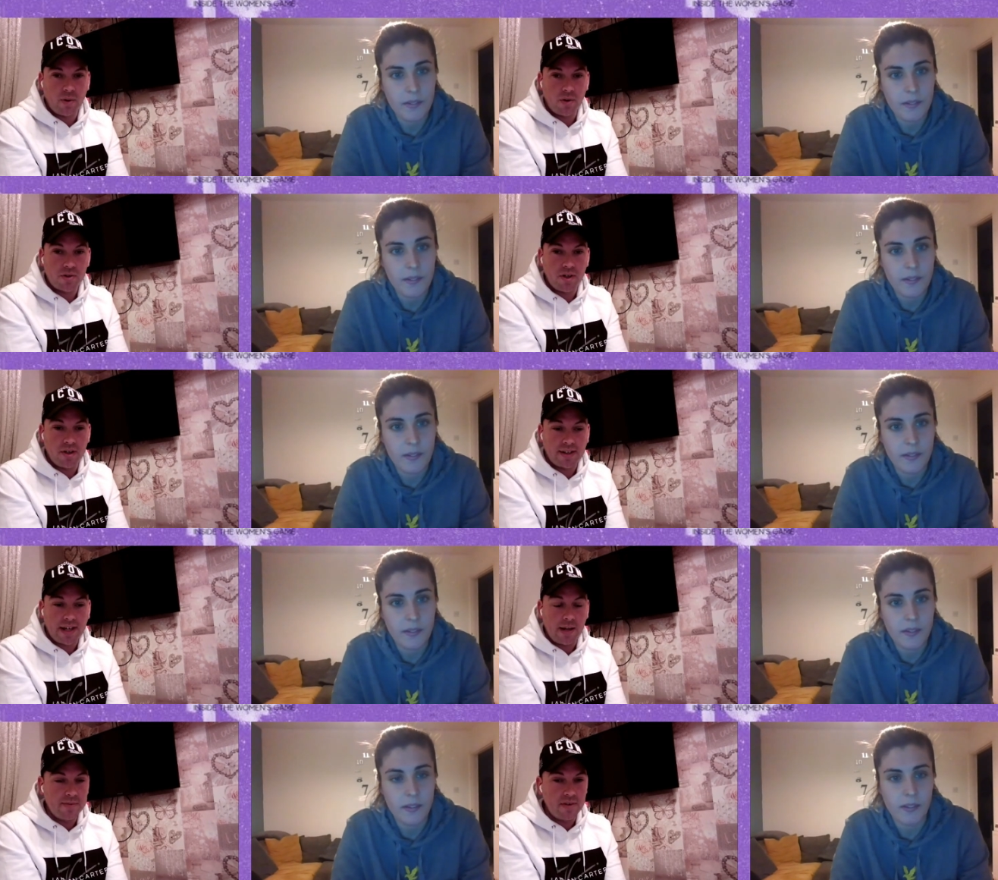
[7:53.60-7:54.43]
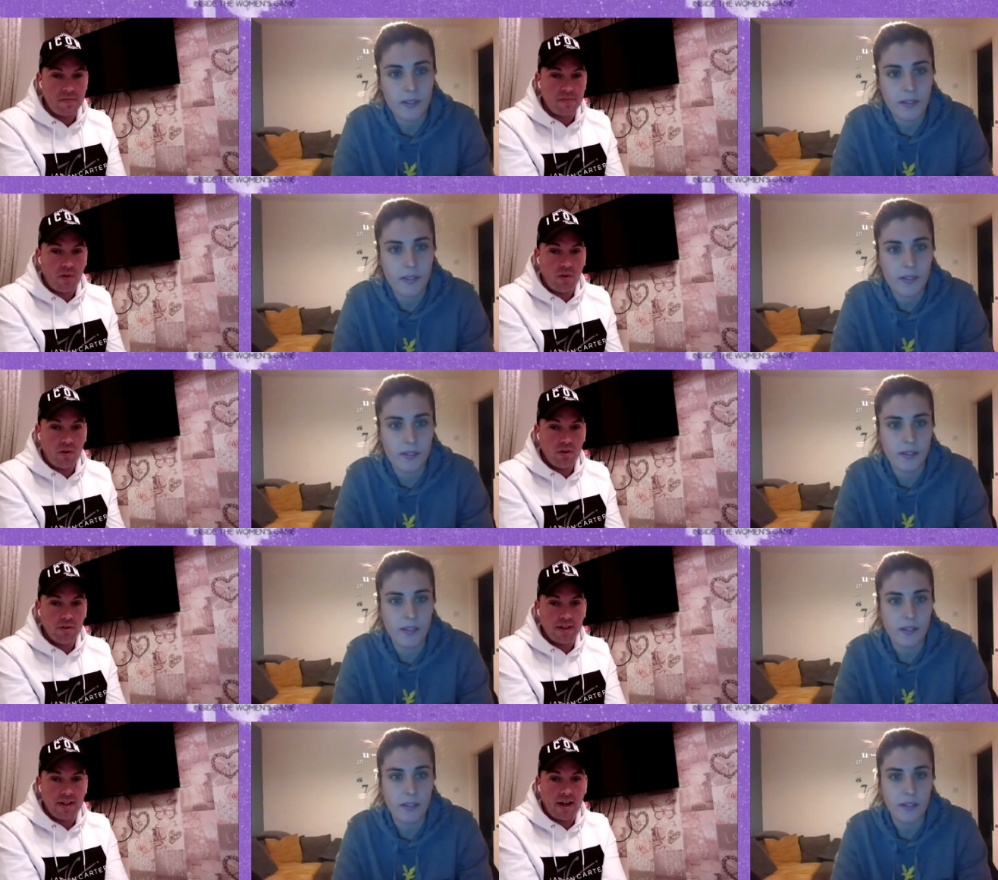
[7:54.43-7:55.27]
Speaker 1: you get to watch the games in
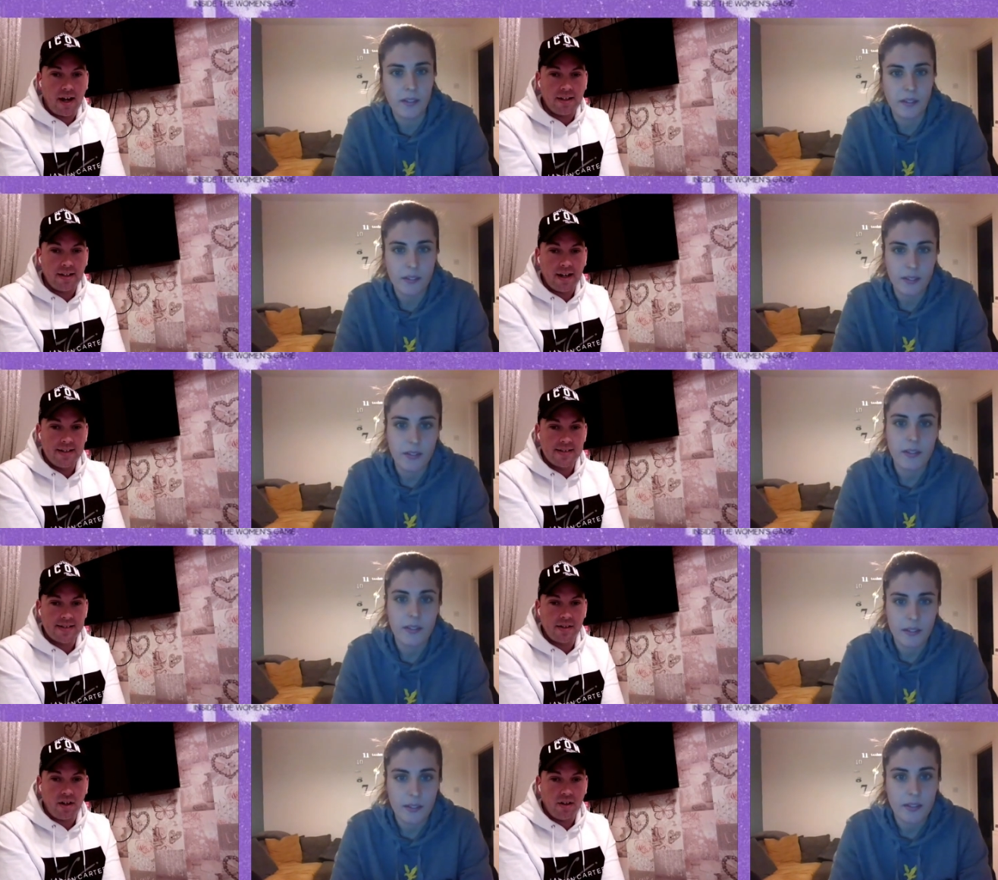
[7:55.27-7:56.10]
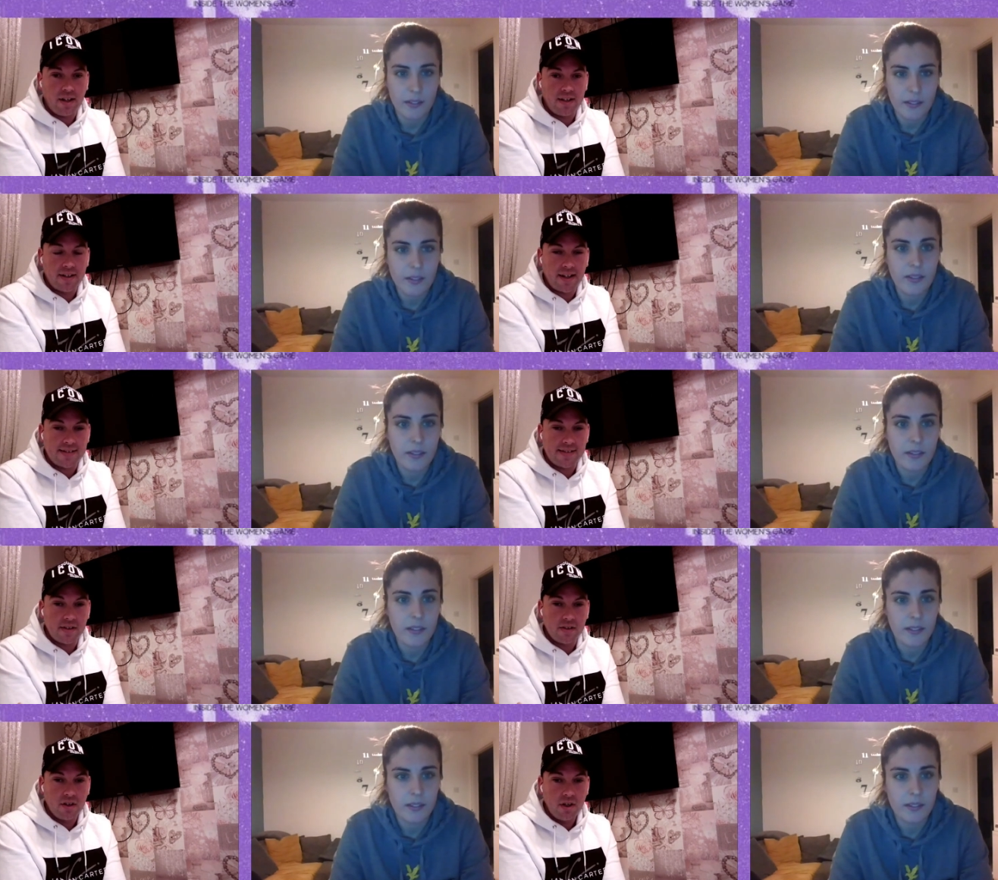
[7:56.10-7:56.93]
full, the highlights and all that. You
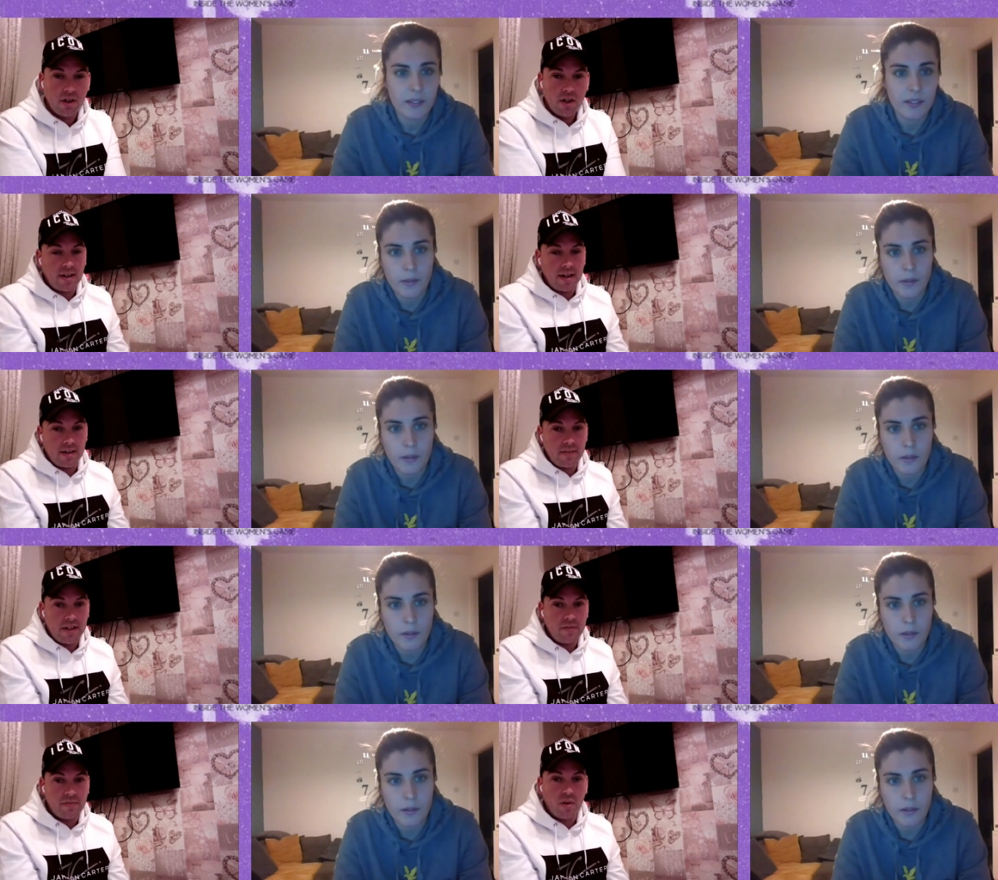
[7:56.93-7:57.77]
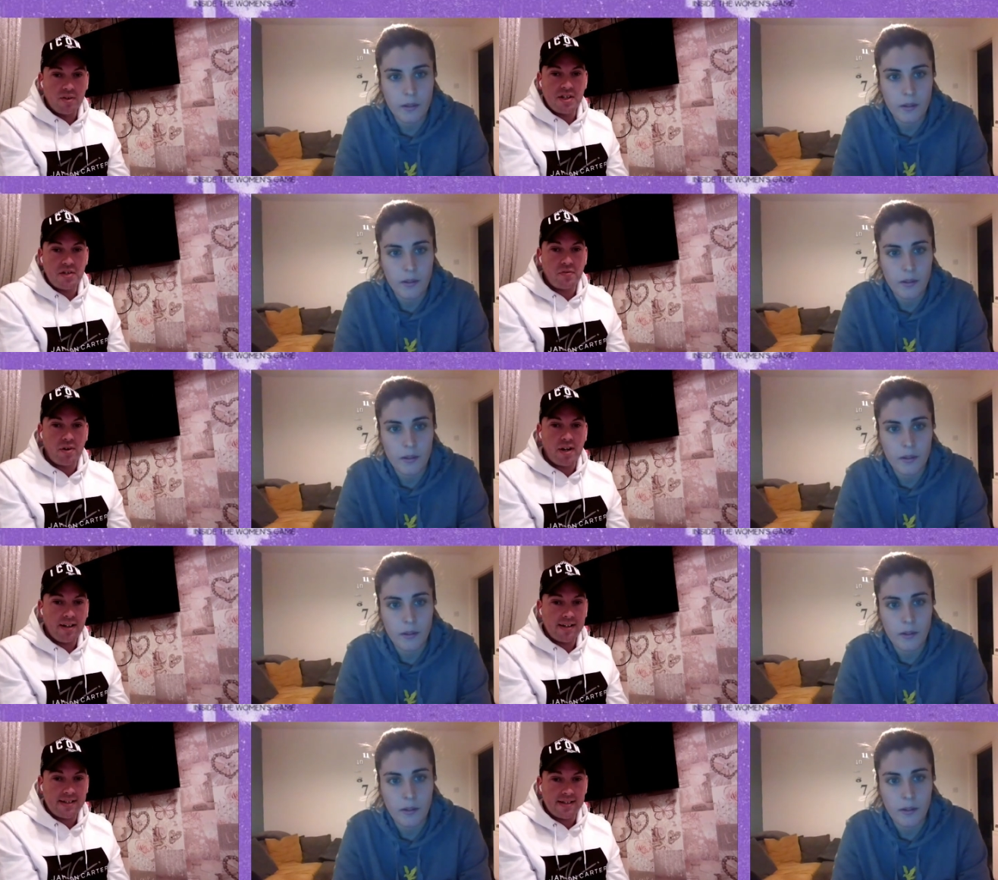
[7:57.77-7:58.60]
get to get you the footage
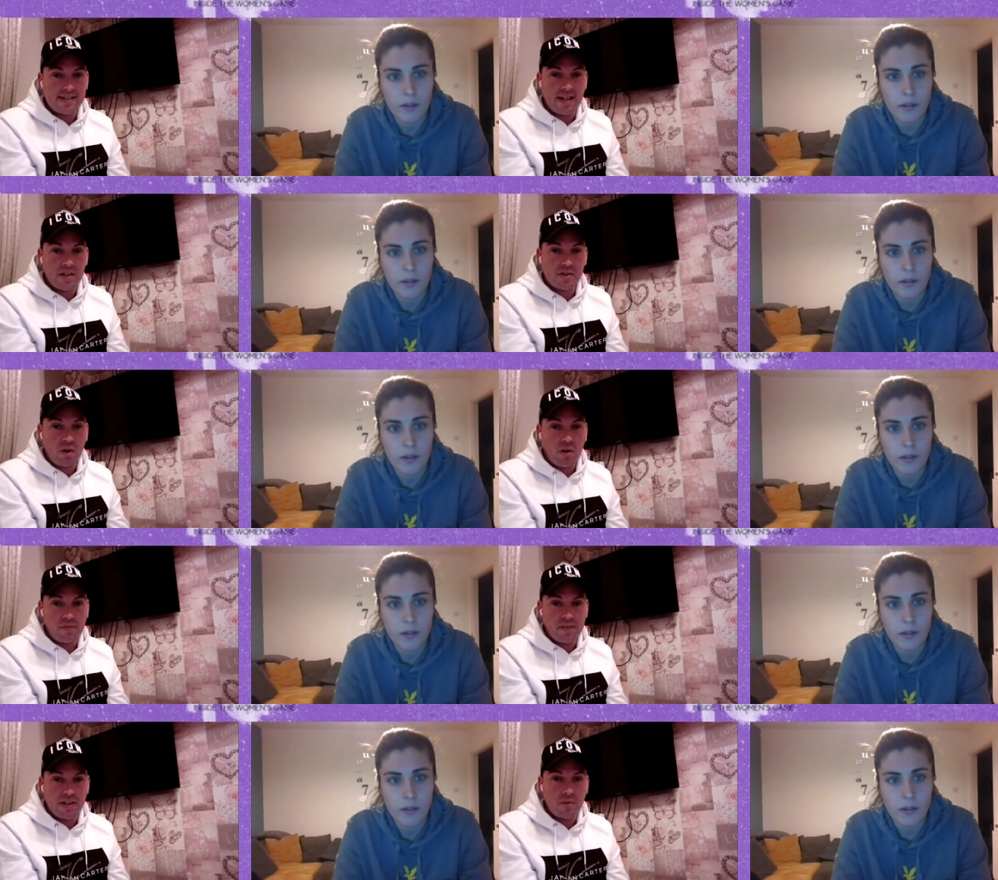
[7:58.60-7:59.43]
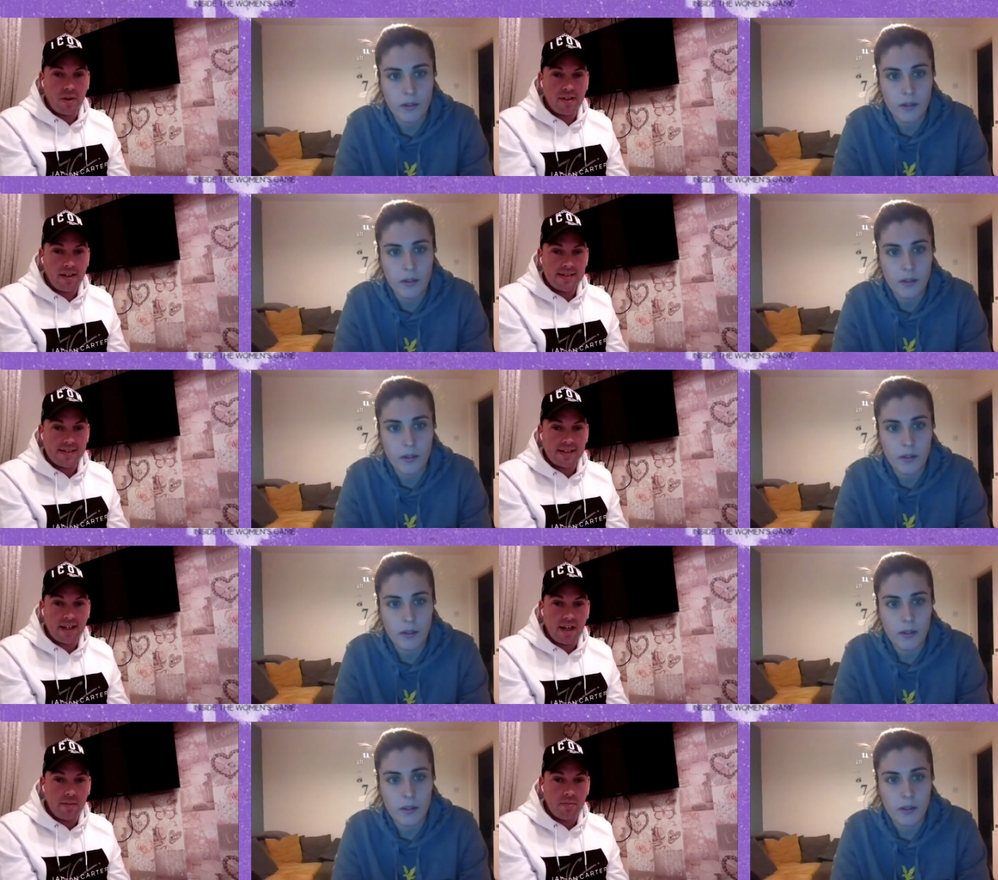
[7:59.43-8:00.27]
for analysis, that sort of thing. You
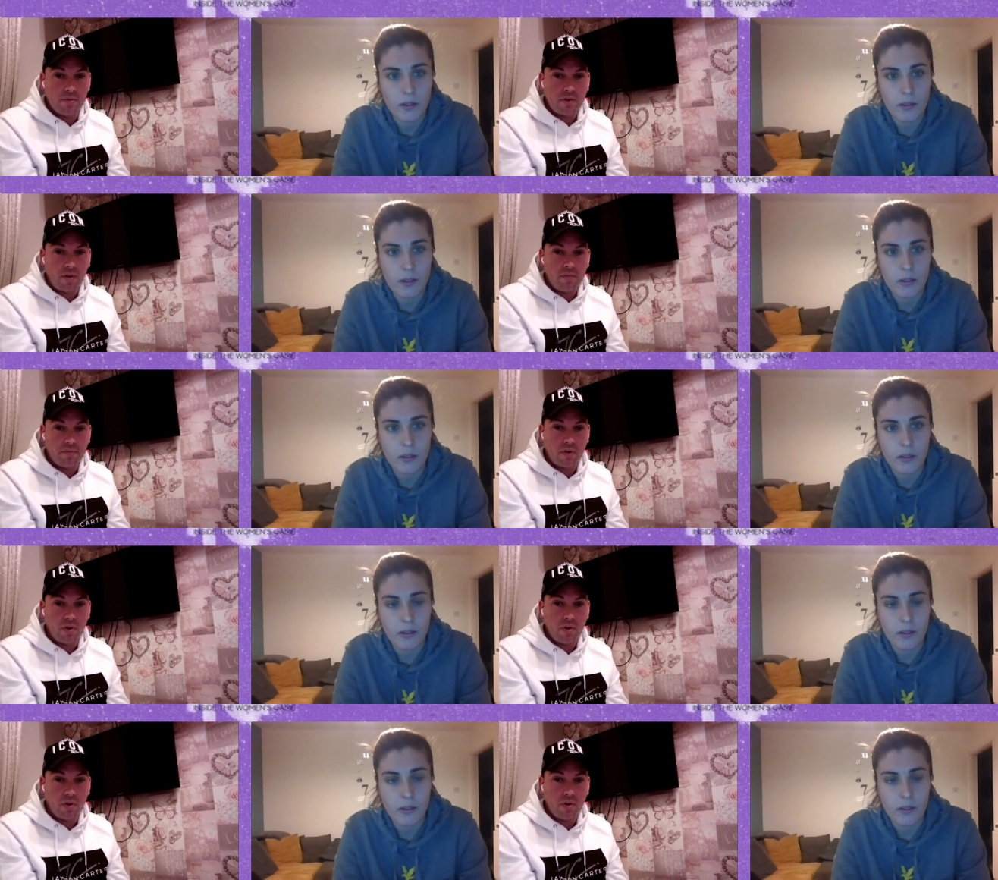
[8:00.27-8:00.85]
analyse the games